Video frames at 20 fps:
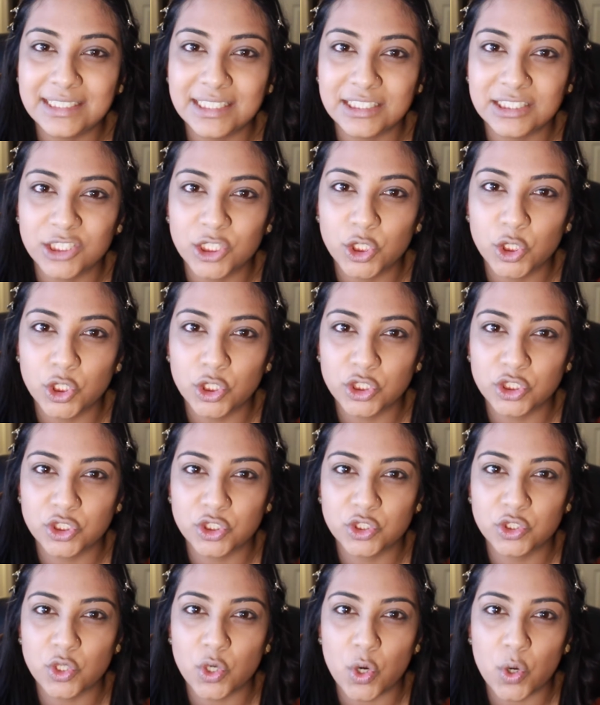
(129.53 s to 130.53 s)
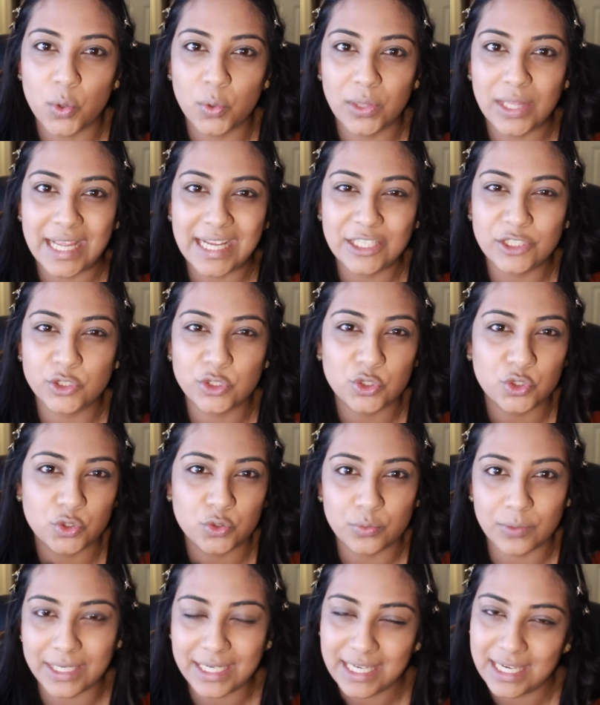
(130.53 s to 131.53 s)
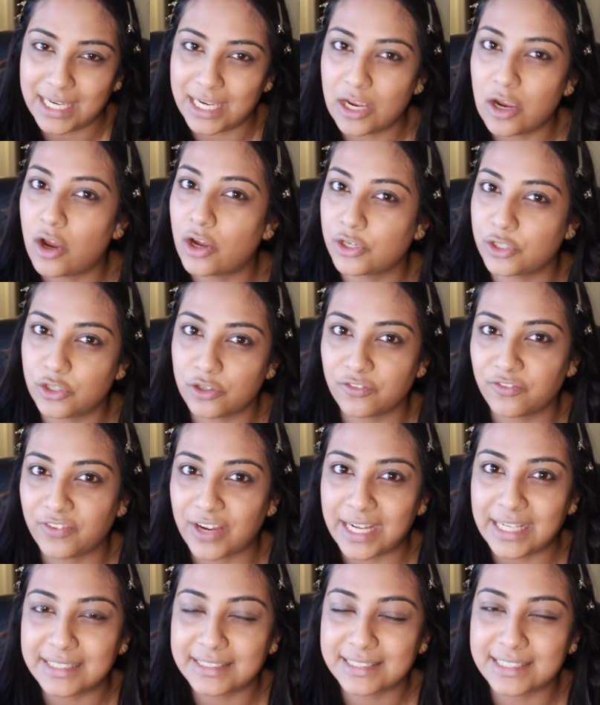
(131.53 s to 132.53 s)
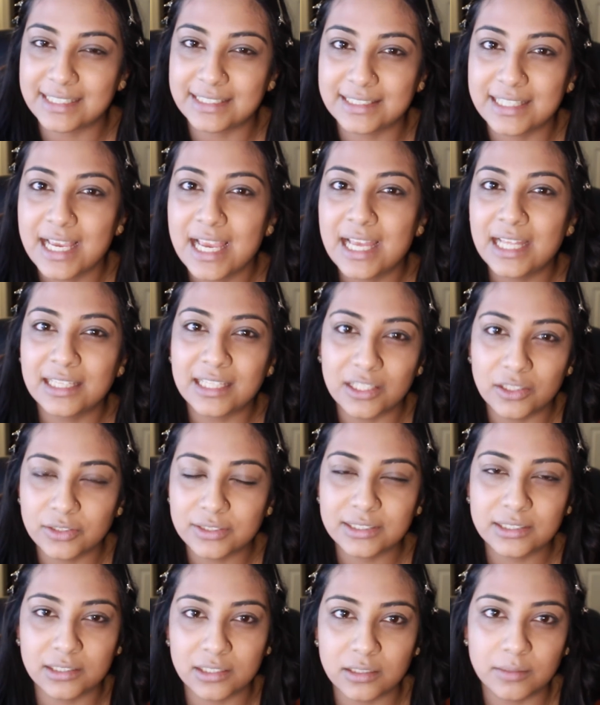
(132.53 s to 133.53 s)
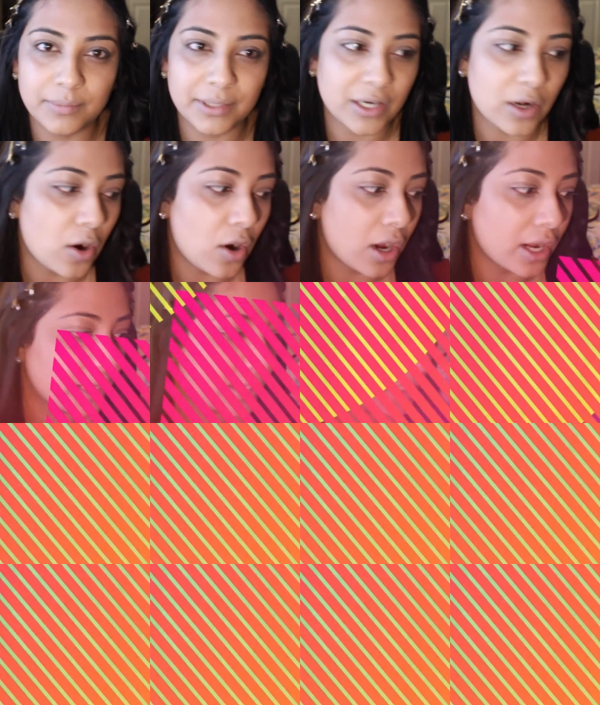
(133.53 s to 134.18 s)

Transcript: doesn't look so like streaky on your face, because that looks a little bit odd.